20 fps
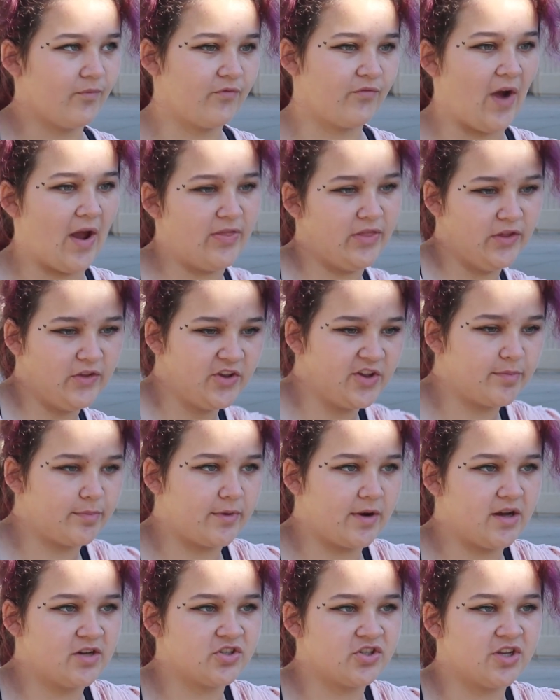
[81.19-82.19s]
find the
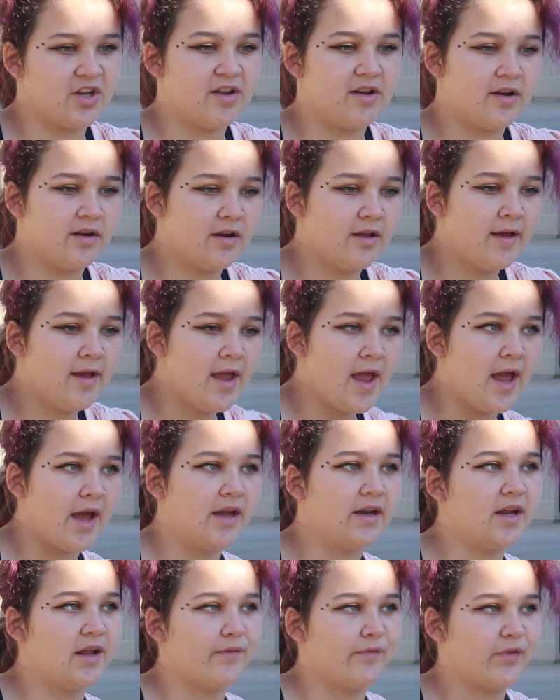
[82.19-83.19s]
inspiration
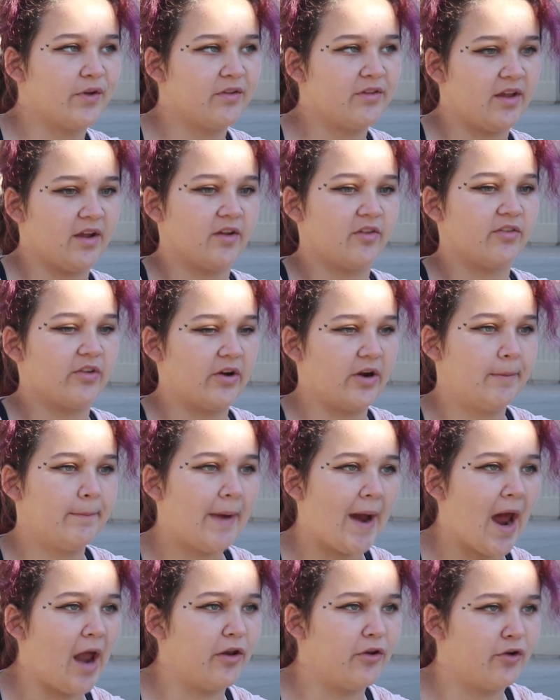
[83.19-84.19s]
and if there's like a certain
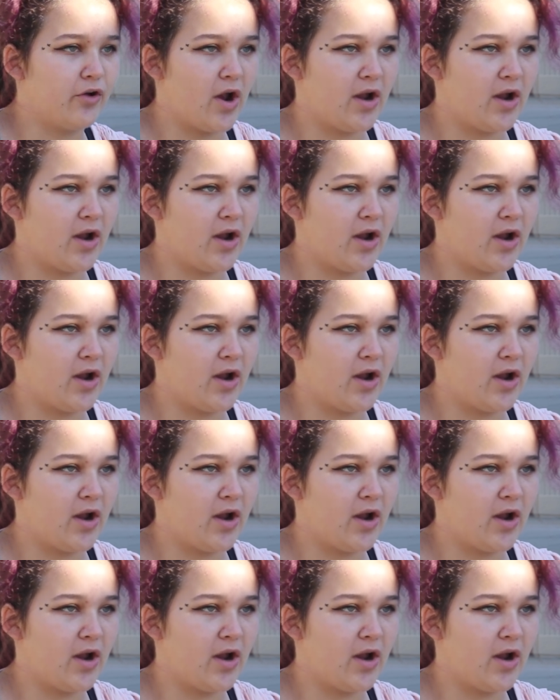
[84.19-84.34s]
pattern